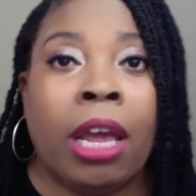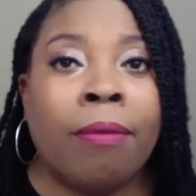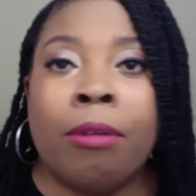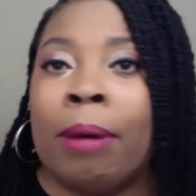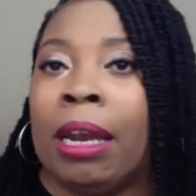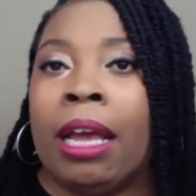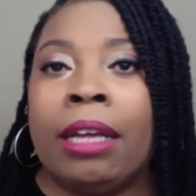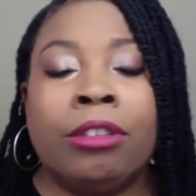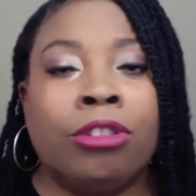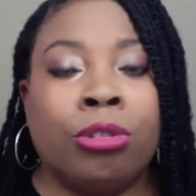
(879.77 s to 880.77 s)
Everybody
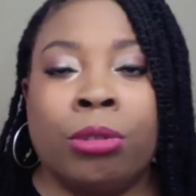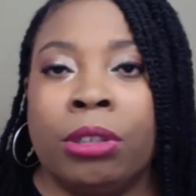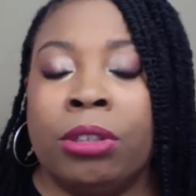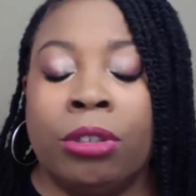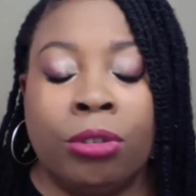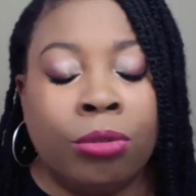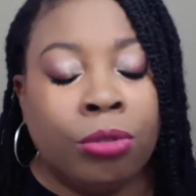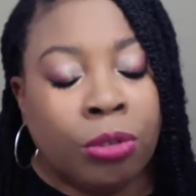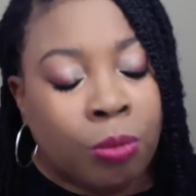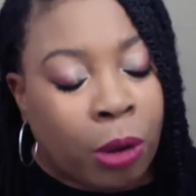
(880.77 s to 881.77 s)
has a choice. You,
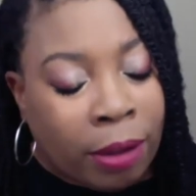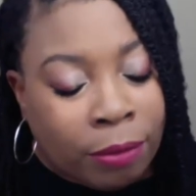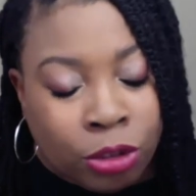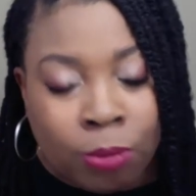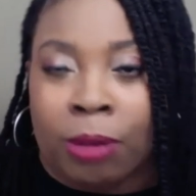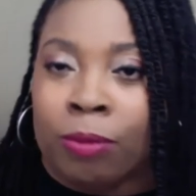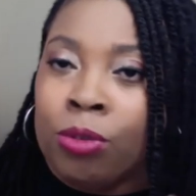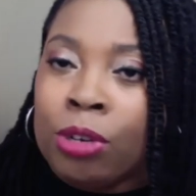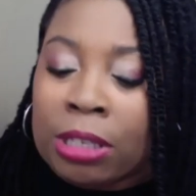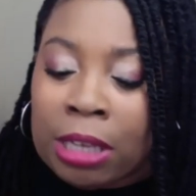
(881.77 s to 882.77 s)
whatever choice. But if
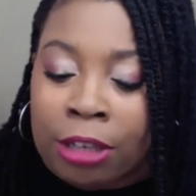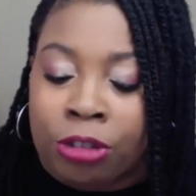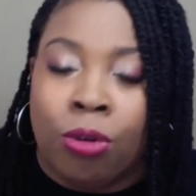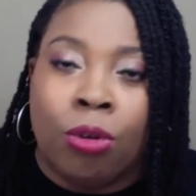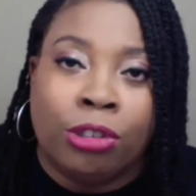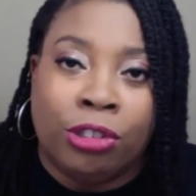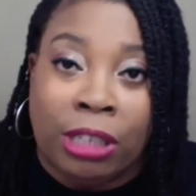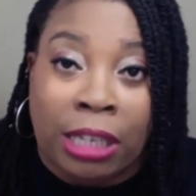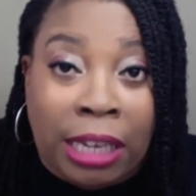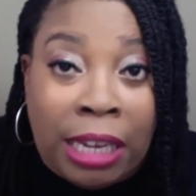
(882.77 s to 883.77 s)
you decide you're going to
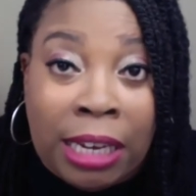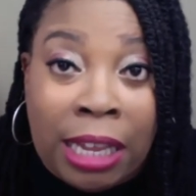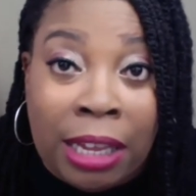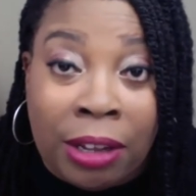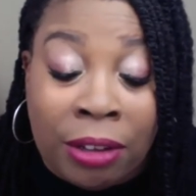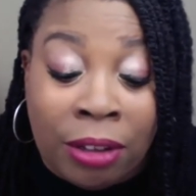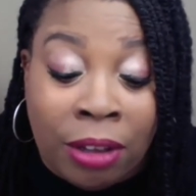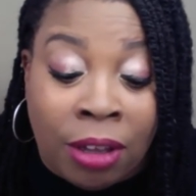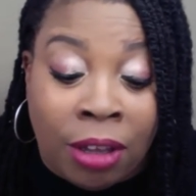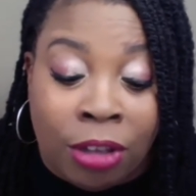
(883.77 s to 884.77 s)
stick in there,
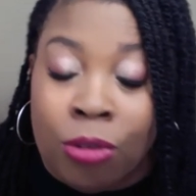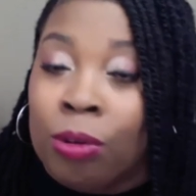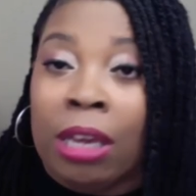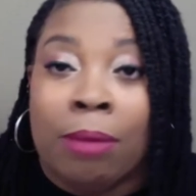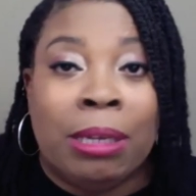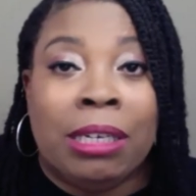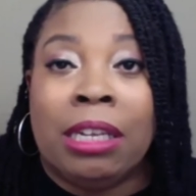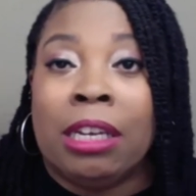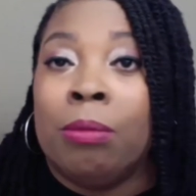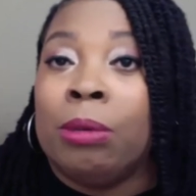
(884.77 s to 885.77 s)
you can't be
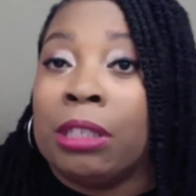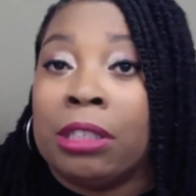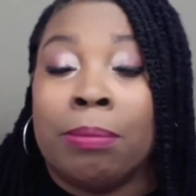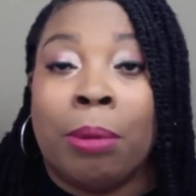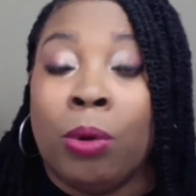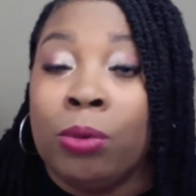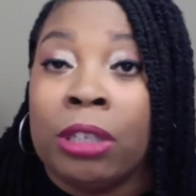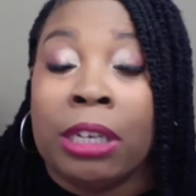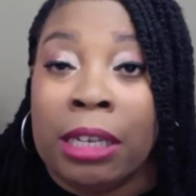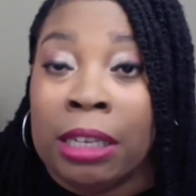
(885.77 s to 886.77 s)
dealing with the
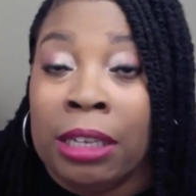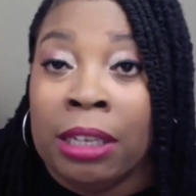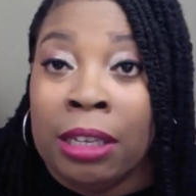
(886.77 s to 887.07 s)
supposedly.